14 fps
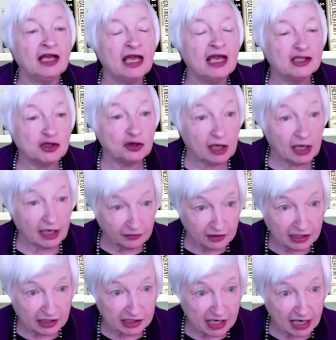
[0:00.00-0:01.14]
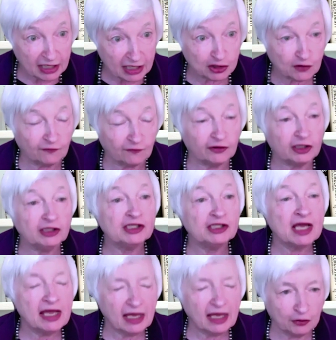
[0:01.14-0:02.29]
So you had these hedge funds
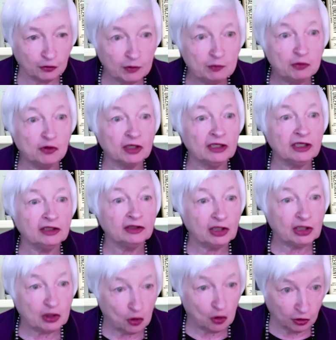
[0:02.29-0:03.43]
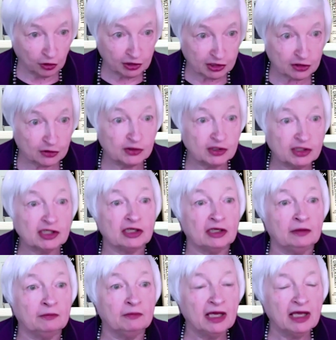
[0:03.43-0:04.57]
and reportedly also
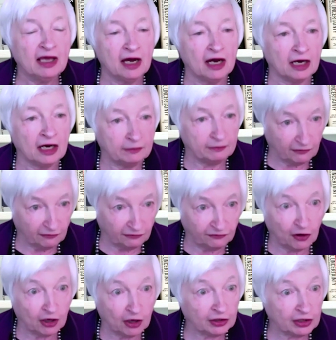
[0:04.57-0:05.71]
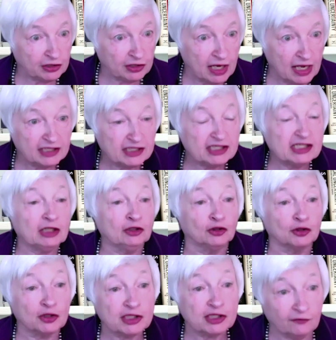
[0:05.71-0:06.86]
some um, foreign
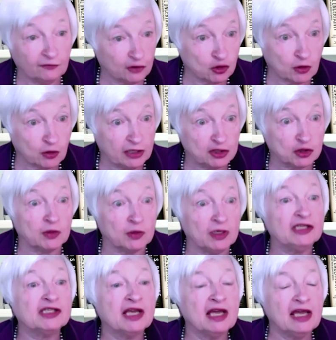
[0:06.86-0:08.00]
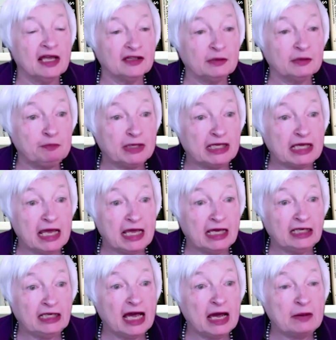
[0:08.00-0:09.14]
sellers of treasuries that
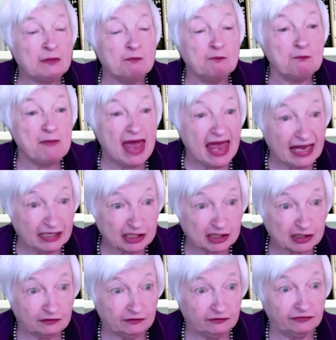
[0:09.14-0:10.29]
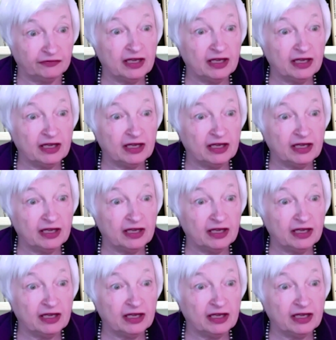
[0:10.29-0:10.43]
began massive